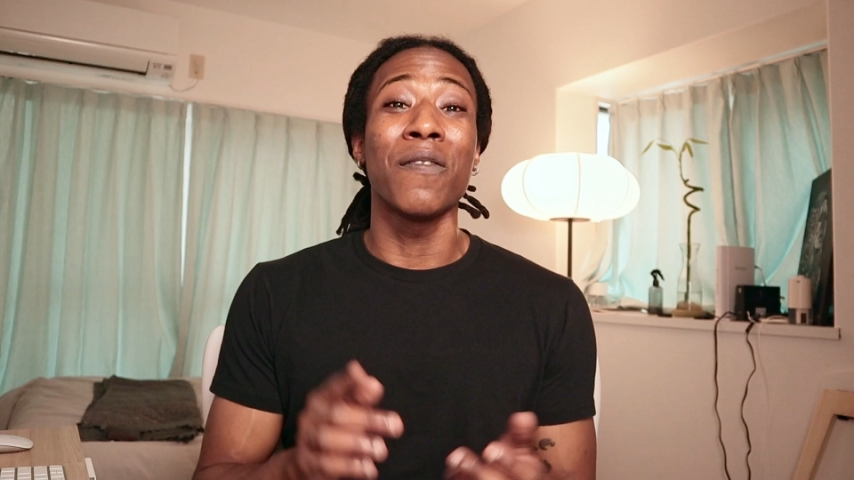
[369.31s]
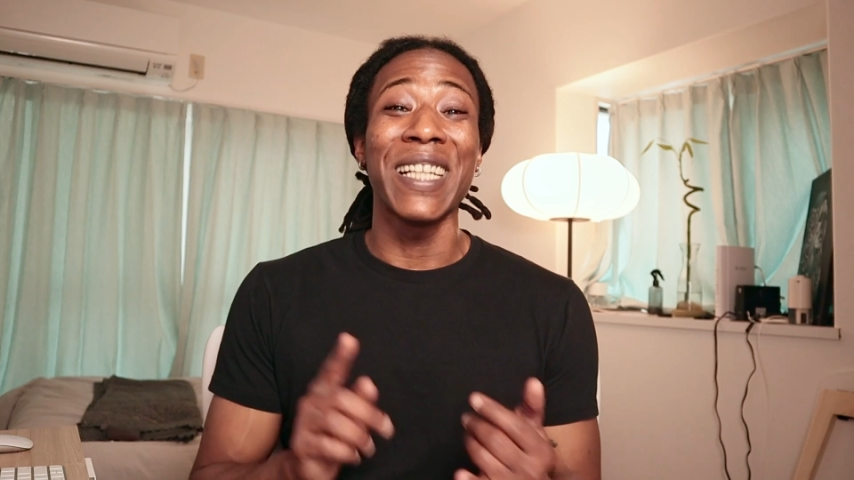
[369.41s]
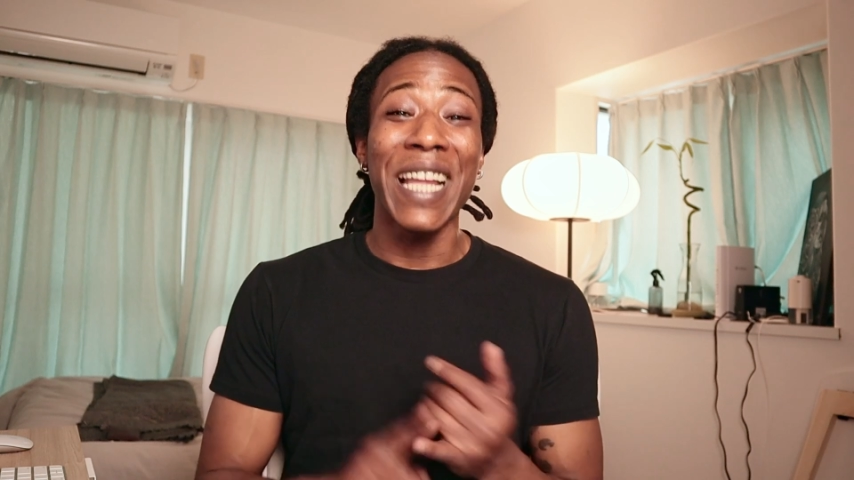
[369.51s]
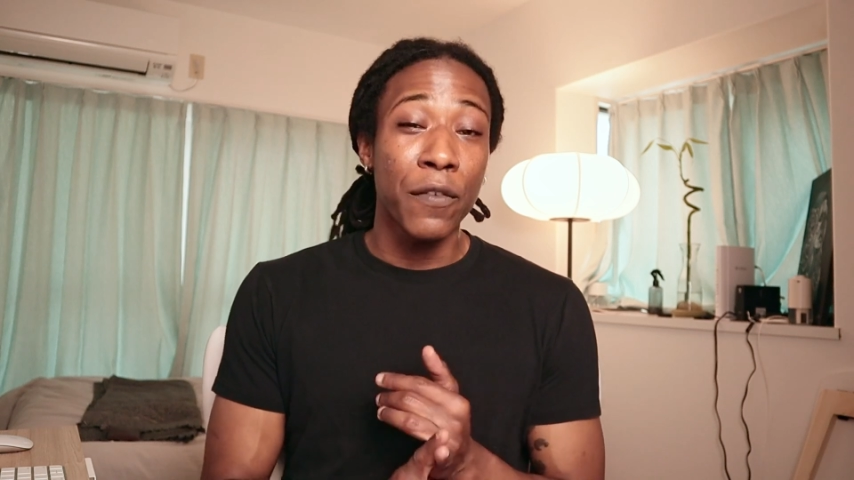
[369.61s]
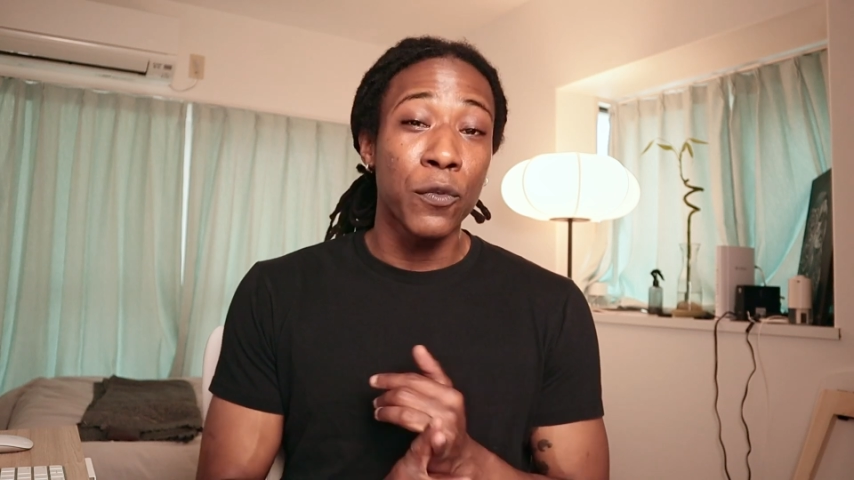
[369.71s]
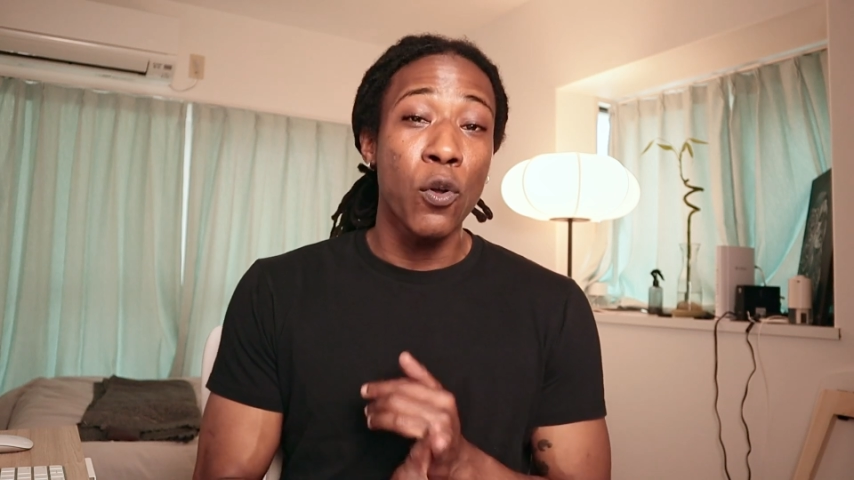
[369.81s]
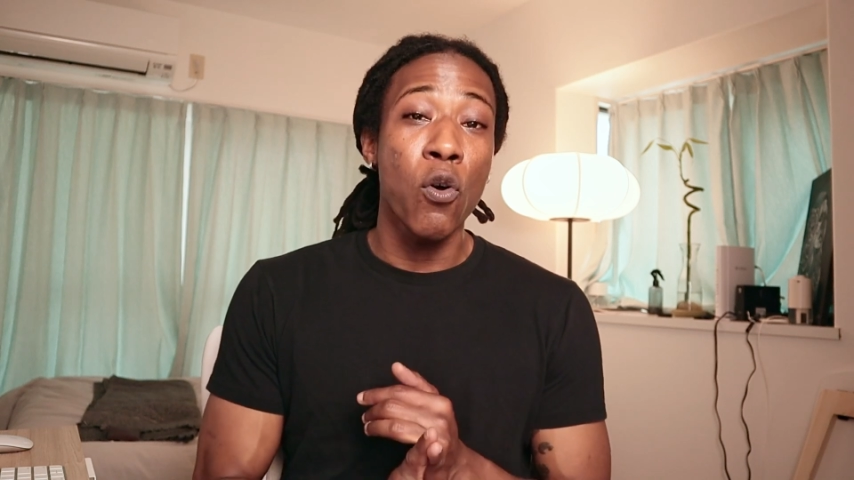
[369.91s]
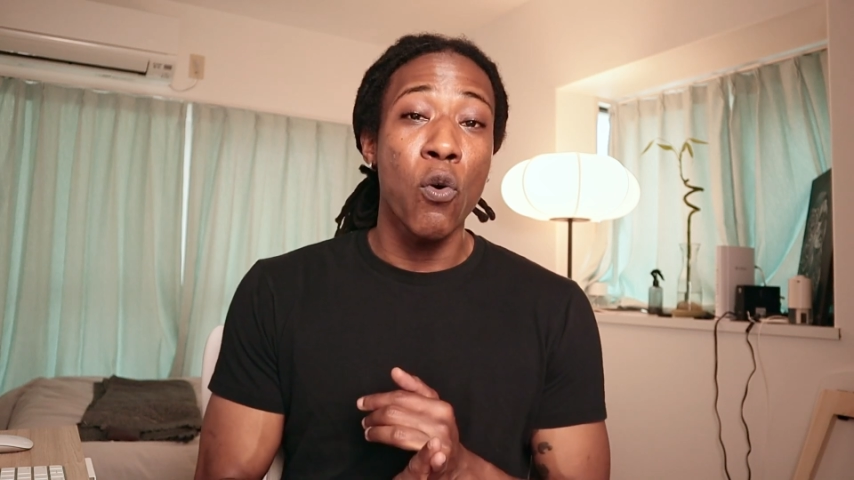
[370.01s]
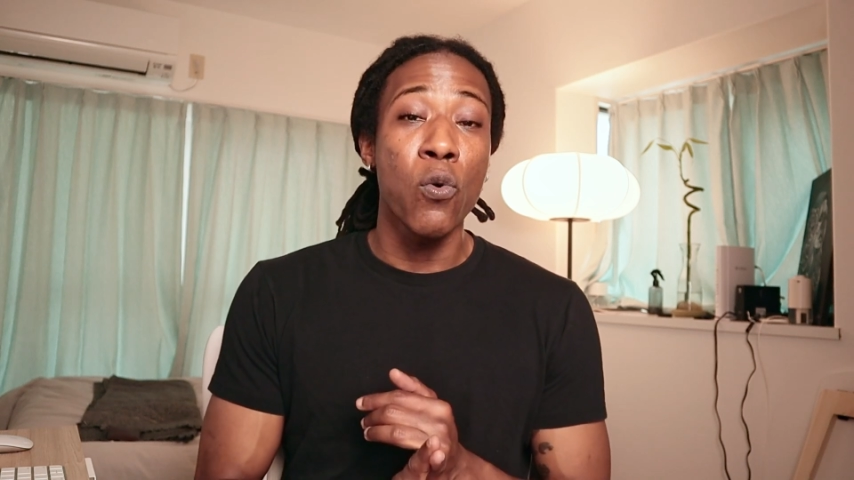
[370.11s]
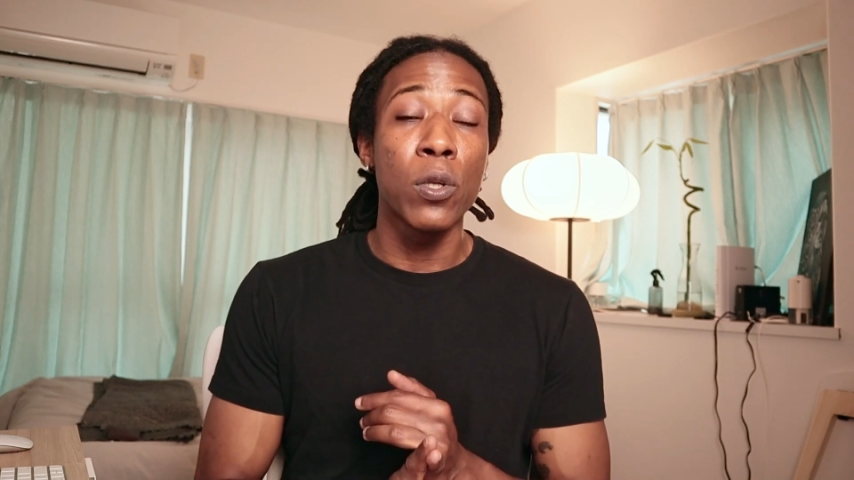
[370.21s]
of
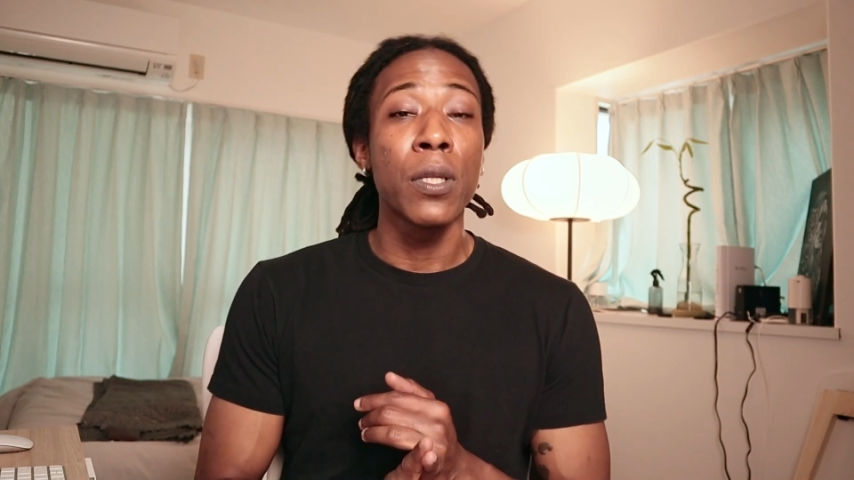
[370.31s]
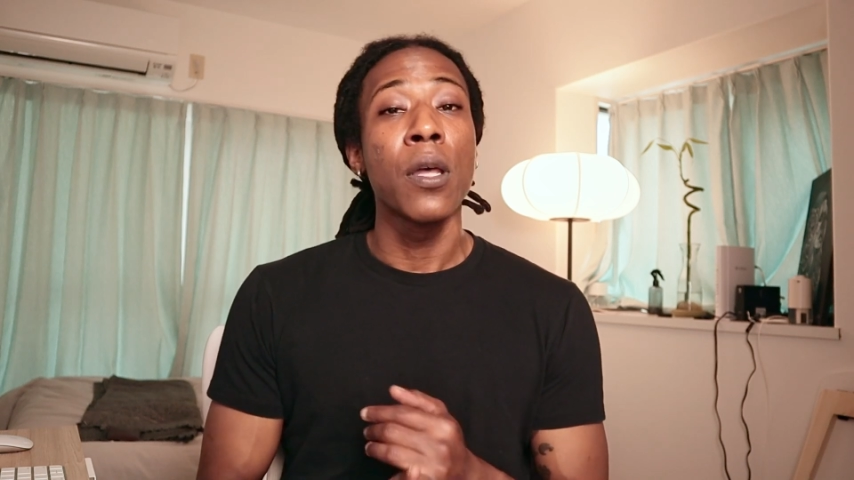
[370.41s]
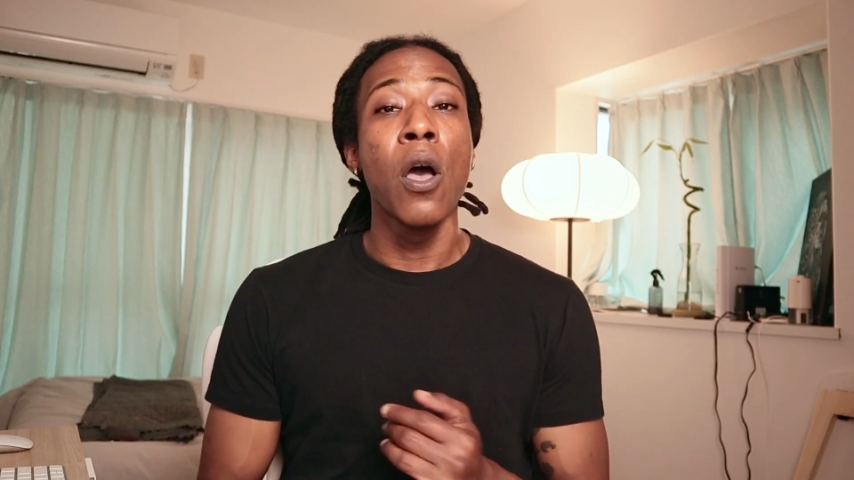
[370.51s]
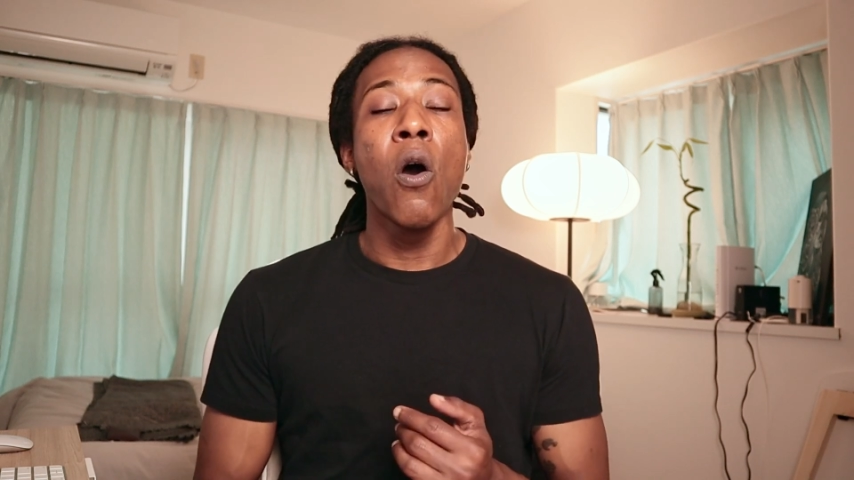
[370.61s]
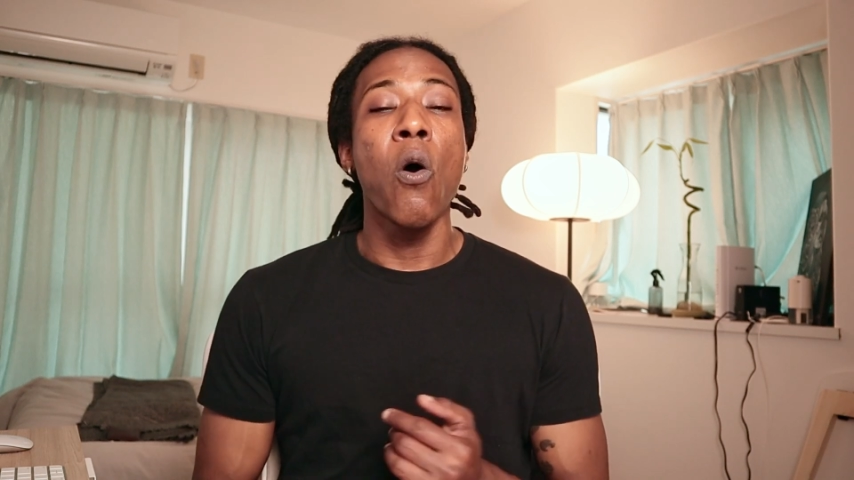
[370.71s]
lifelong goals